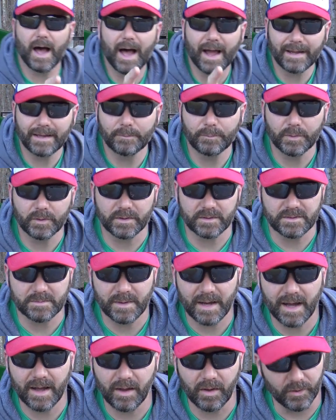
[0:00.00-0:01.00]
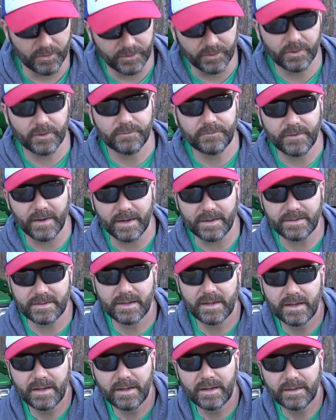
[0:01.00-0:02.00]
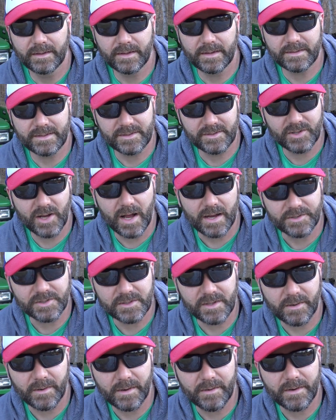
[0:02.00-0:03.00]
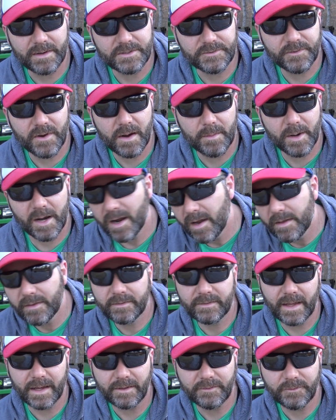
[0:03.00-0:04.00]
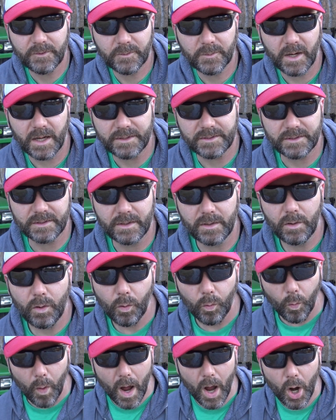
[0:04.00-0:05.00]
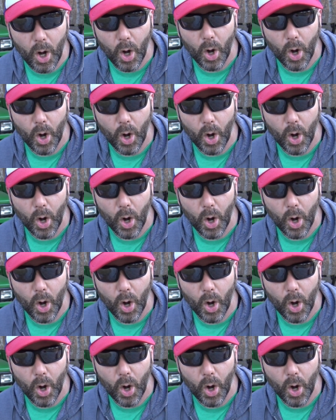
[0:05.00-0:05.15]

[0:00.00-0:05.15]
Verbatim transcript: I can put a smile on your face. This is Josh, Stoney Ridge Farmer. Thanks for watching. Woo!